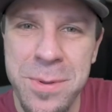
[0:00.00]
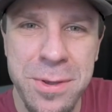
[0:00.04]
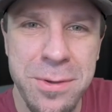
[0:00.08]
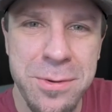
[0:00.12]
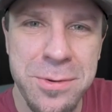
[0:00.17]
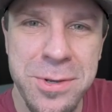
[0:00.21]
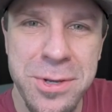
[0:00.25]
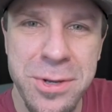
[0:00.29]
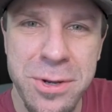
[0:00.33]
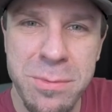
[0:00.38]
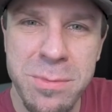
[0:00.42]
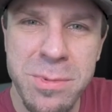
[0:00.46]

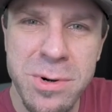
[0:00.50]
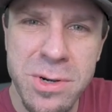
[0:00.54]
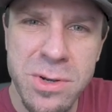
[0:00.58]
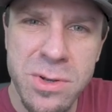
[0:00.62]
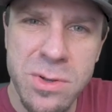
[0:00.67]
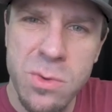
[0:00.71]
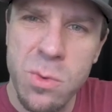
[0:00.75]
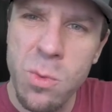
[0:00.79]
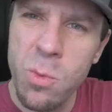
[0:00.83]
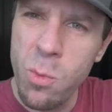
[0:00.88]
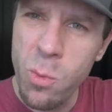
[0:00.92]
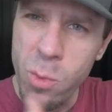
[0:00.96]

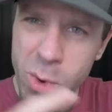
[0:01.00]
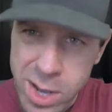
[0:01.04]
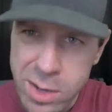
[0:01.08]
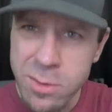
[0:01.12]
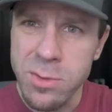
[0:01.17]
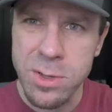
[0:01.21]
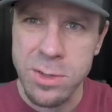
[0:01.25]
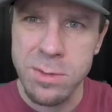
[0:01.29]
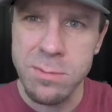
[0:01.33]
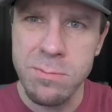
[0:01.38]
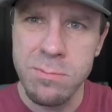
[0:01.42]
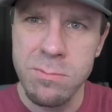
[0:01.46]
PewTubers?
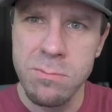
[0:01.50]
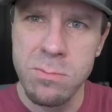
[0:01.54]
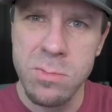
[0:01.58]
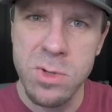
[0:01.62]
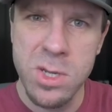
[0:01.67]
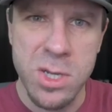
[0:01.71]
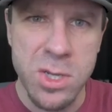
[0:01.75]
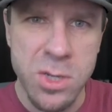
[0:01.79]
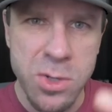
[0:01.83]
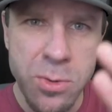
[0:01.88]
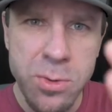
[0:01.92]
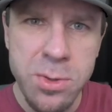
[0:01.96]
Welcome
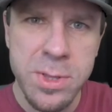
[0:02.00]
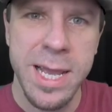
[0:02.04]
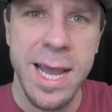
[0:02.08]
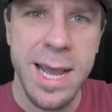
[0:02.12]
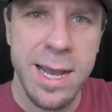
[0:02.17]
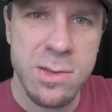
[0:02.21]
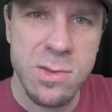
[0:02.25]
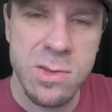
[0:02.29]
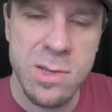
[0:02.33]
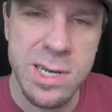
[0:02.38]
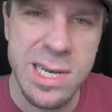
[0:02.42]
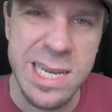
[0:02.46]
to
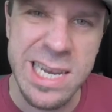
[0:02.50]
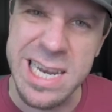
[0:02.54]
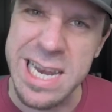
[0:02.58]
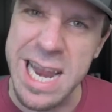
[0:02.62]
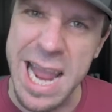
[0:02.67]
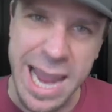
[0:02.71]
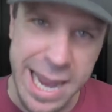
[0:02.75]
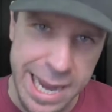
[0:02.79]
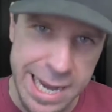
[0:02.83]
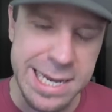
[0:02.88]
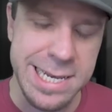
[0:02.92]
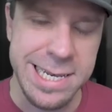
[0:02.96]

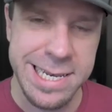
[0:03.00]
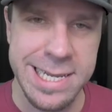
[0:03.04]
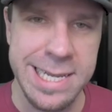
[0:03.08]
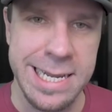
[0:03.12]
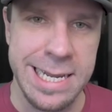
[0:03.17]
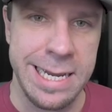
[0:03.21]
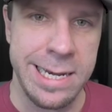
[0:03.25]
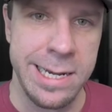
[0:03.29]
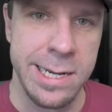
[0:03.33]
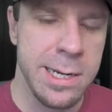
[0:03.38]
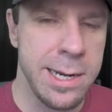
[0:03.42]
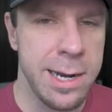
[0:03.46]

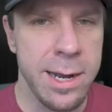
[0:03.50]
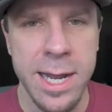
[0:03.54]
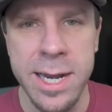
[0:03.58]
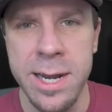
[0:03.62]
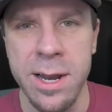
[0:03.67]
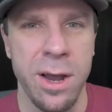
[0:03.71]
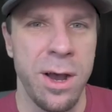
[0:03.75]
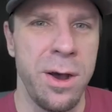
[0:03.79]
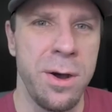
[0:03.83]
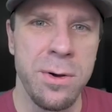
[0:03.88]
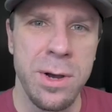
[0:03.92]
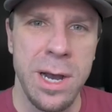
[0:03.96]
2018. Now I
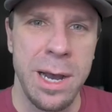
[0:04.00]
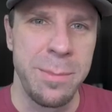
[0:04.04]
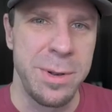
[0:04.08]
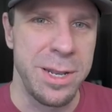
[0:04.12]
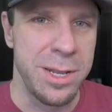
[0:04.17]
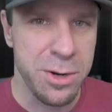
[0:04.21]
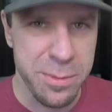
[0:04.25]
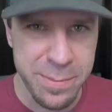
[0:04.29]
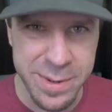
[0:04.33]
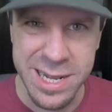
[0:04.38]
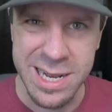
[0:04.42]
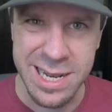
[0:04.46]
know I'm a
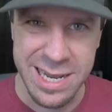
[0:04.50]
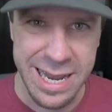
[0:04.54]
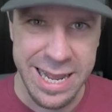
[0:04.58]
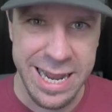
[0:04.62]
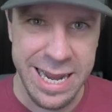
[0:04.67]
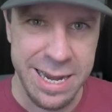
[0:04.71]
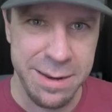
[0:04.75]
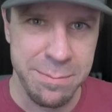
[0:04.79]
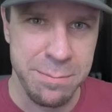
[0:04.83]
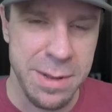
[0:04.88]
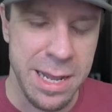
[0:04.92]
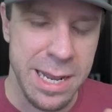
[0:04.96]
little bit
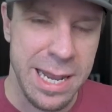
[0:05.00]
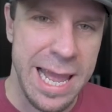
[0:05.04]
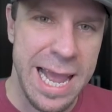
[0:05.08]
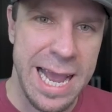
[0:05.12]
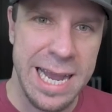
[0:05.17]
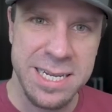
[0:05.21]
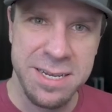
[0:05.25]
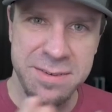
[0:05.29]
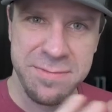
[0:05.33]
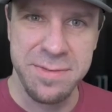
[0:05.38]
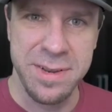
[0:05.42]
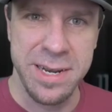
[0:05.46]
late. My
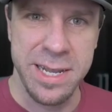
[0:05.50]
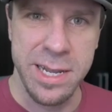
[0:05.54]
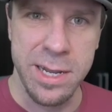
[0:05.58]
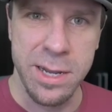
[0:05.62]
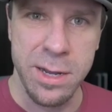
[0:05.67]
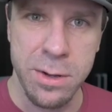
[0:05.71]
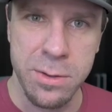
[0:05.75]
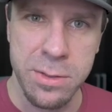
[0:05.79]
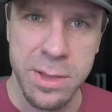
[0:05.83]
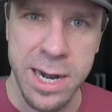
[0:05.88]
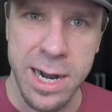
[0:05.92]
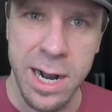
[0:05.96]
last
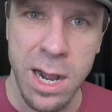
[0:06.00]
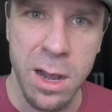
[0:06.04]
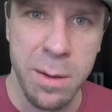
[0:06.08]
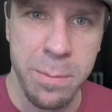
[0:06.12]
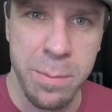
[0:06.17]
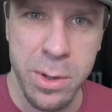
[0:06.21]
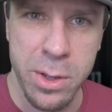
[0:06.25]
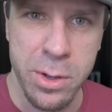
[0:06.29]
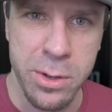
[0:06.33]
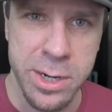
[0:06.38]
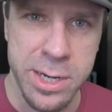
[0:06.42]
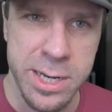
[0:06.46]
video that I
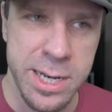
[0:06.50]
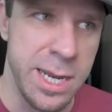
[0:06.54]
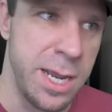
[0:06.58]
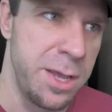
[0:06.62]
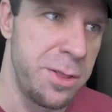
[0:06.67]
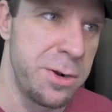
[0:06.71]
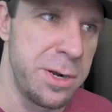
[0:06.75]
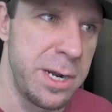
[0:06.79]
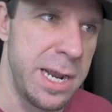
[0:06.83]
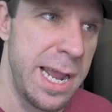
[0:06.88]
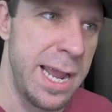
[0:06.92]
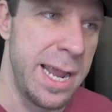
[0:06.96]
uploaded the
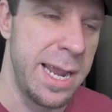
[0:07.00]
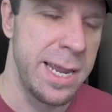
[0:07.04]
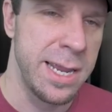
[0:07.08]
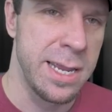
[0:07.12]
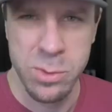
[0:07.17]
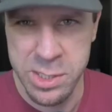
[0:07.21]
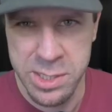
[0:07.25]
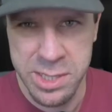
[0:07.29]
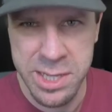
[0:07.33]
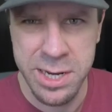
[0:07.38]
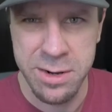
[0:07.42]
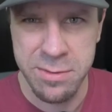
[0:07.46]
other day
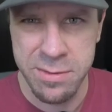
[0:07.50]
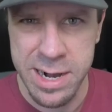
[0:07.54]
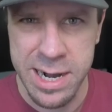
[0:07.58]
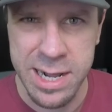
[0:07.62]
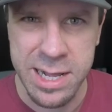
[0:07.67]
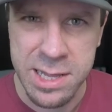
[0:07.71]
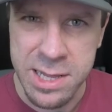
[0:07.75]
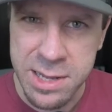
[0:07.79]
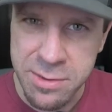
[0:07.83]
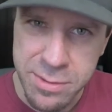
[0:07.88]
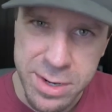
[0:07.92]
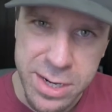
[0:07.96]
was
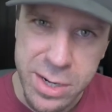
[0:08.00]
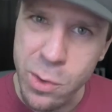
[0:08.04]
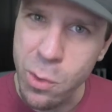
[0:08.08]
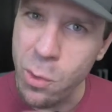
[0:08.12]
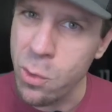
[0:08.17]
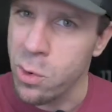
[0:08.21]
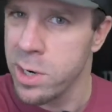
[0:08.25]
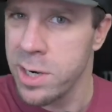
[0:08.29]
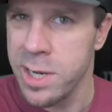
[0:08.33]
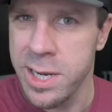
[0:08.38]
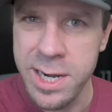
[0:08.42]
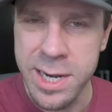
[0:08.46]
theoretically
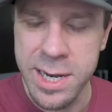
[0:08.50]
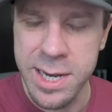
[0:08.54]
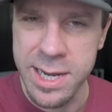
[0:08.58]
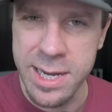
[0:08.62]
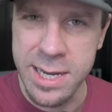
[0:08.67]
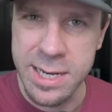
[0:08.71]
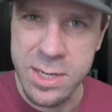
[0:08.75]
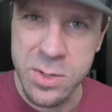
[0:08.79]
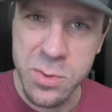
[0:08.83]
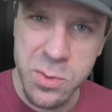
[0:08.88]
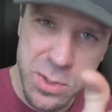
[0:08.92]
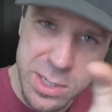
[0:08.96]
recorded
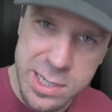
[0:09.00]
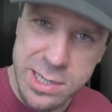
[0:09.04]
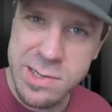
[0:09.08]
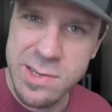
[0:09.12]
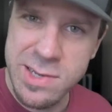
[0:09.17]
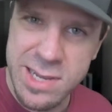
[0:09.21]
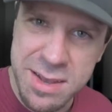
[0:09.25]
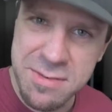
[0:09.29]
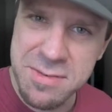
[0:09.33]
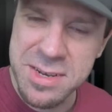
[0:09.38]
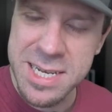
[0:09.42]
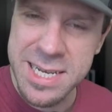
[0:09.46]
in
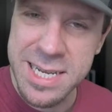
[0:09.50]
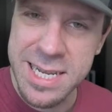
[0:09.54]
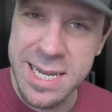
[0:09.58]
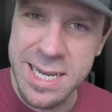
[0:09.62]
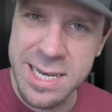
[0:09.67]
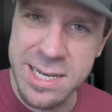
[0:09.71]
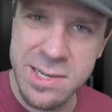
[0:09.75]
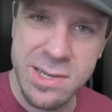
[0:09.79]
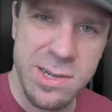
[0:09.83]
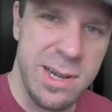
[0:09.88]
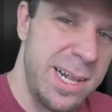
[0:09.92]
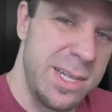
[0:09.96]

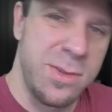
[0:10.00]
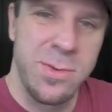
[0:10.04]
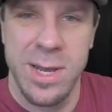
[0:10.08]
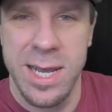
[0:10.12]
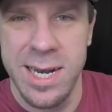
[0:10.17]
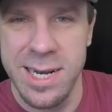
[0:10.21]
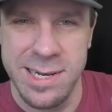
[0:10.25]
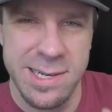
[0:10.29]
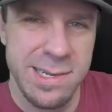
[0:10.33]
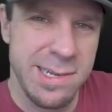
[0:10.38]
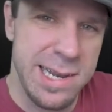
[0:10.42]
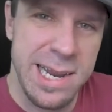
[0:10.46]
2017, so that's why I
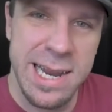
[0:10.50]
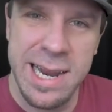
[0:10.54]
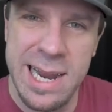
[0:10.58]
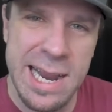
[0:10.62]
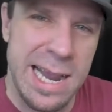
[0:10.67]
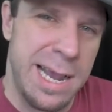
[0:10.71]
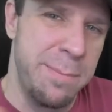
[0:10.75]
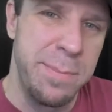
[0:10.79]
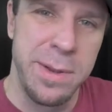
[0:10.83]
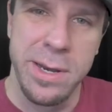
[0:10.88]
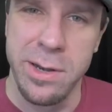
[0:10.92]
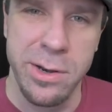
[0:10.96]
didn't say
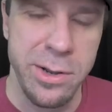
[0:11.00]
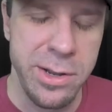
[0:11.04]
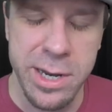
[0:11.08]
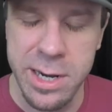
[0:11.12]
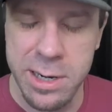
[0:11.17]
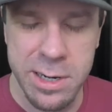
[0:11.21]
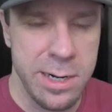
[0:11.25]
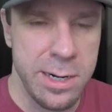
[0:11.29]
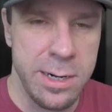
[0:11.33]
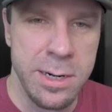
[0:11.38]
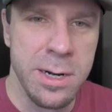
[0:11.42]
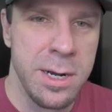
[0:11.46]
Happy New
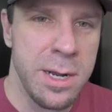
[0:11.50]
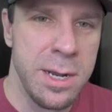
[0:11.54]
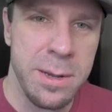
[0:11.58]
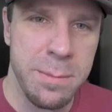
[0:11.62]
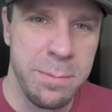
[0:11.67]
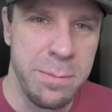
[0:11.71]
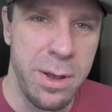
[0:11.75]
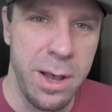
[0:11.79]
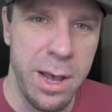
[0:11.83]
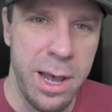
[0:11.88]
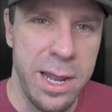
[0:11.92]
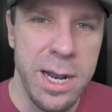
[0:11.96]
Year.
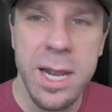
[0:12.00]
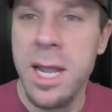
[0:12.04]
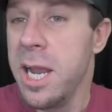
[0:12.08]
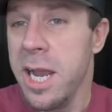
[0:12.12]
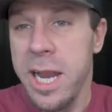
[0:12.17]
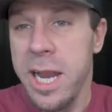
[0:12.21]
But